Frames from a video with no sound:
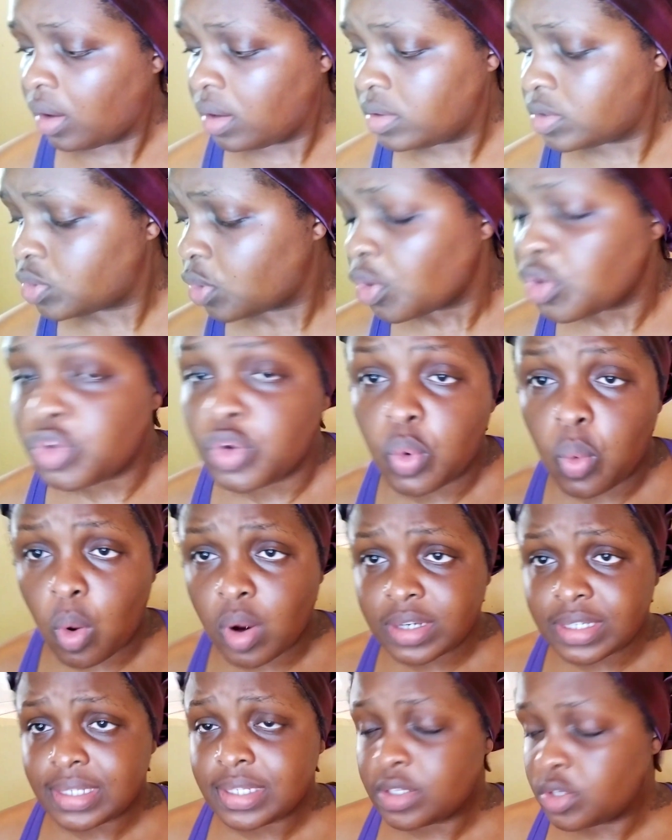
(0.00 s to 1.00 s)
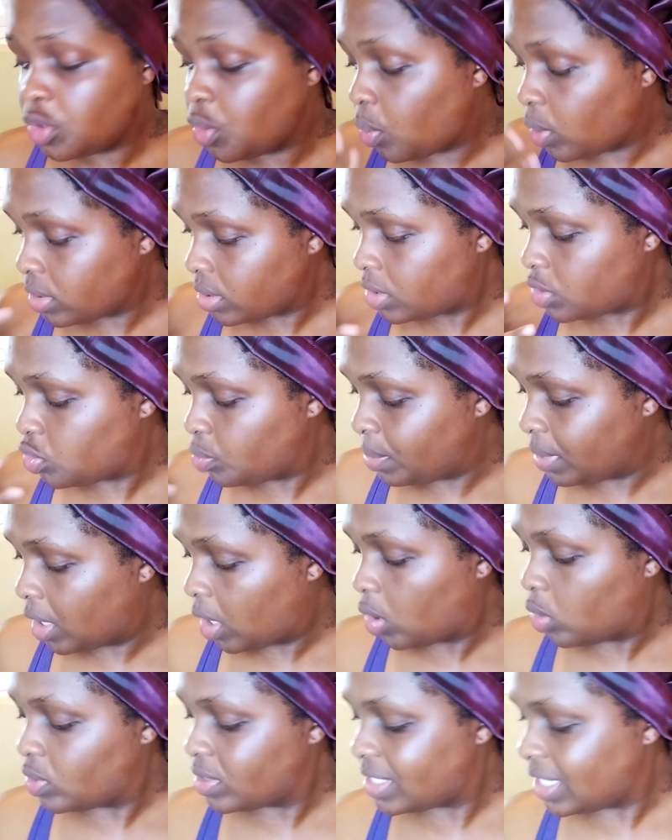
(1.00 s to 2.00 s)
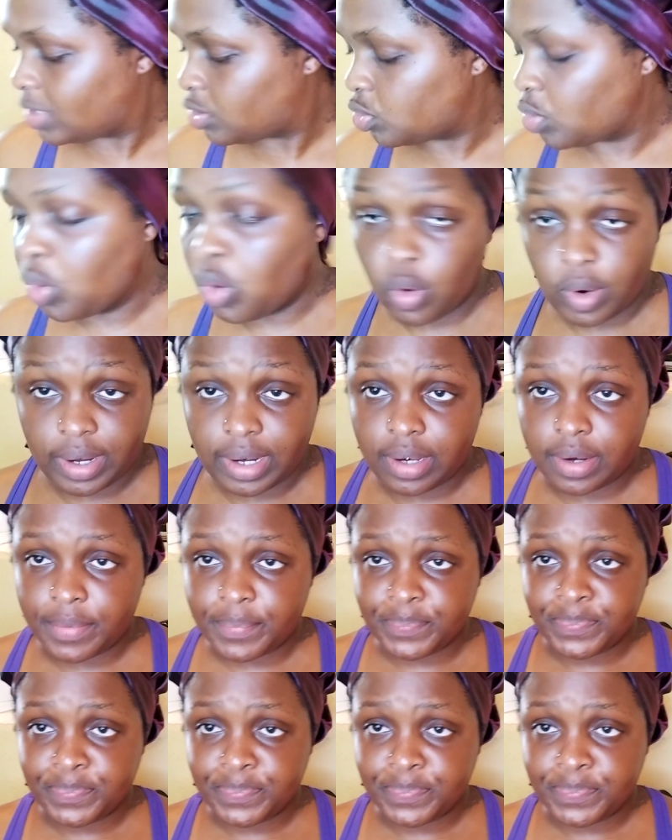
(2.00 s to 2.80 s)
so you want to be closer to God,